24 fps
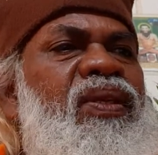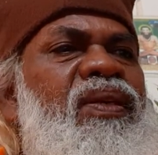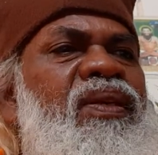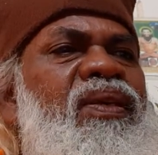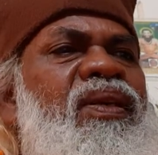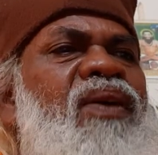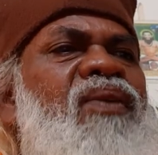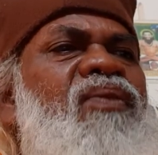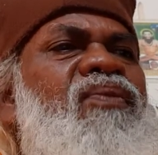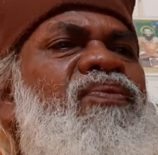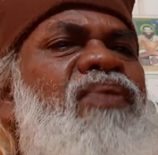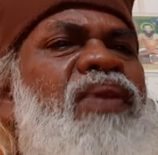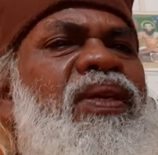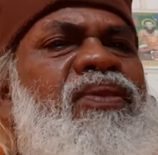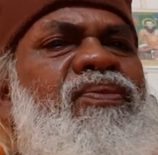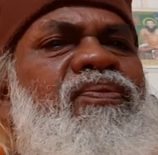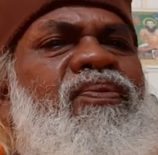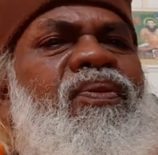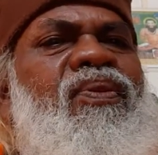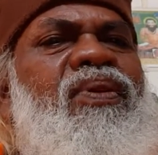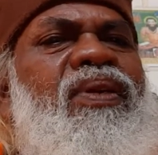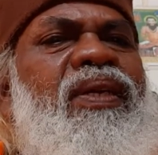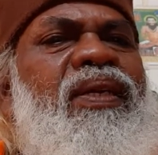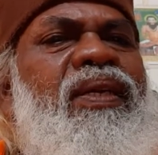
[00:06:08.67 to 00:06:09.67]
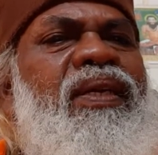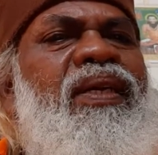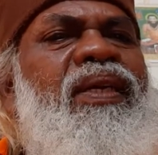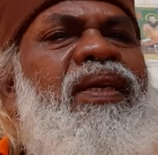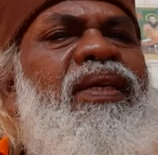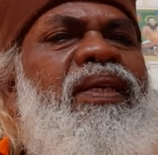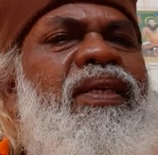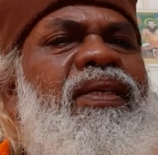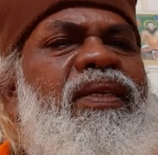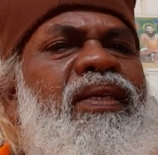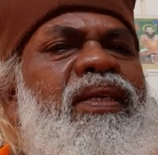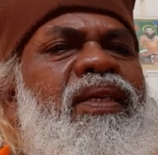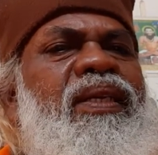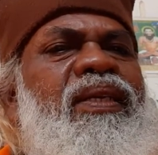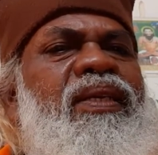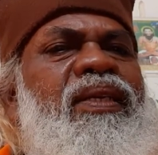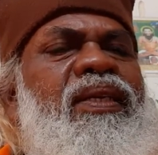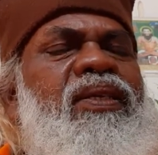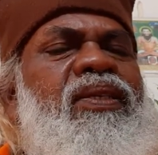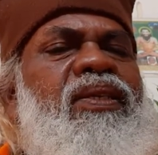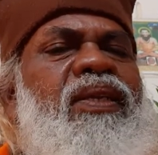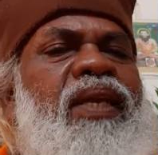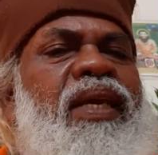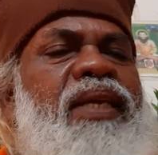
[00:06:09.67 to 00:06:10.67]
Now fresh food, it
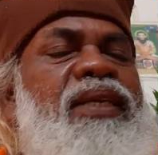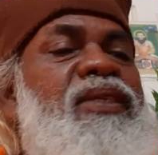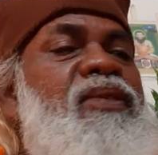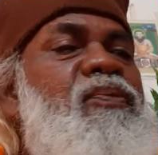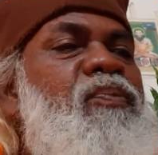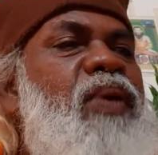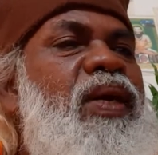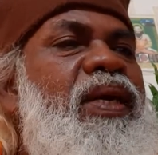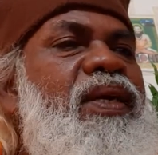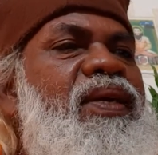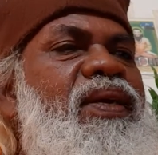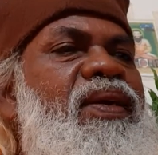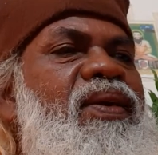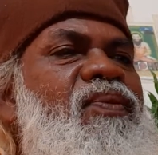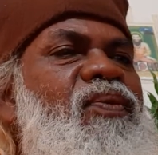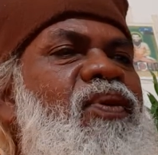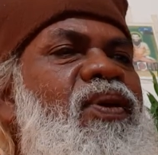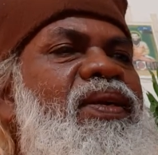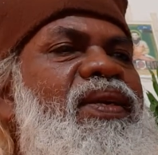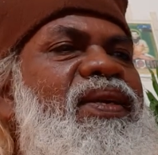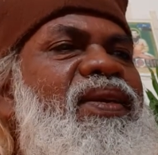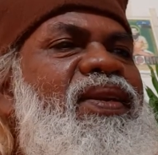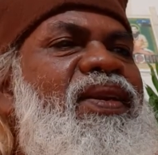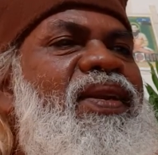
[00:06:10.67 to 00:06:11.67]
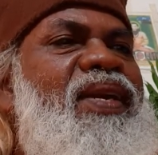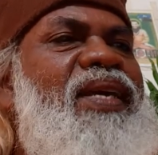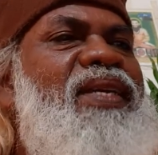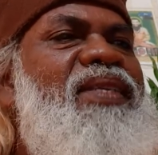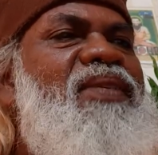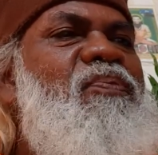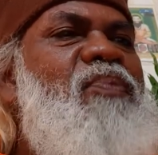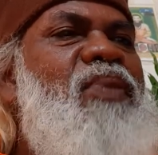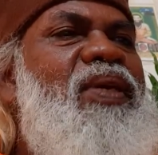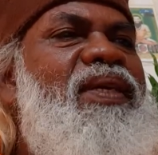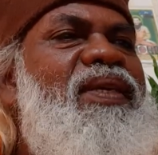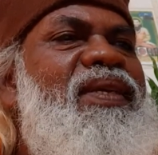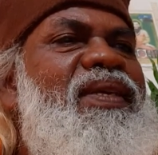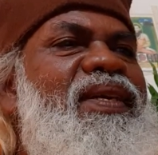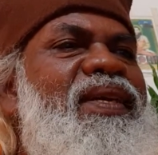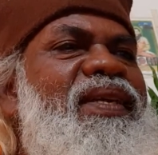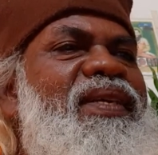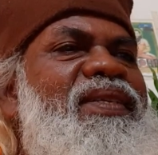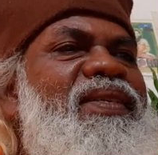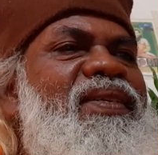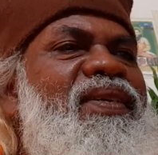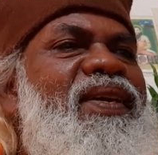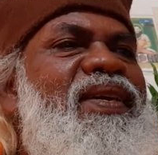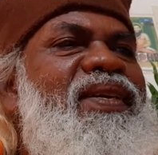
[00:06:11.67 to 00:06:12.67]
is rice bag. What? Rice bag. Idli
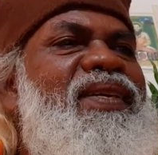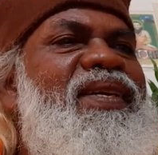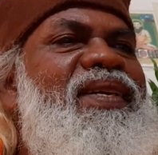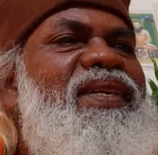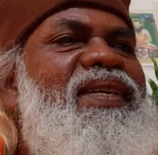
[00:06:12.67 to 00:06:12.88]
is called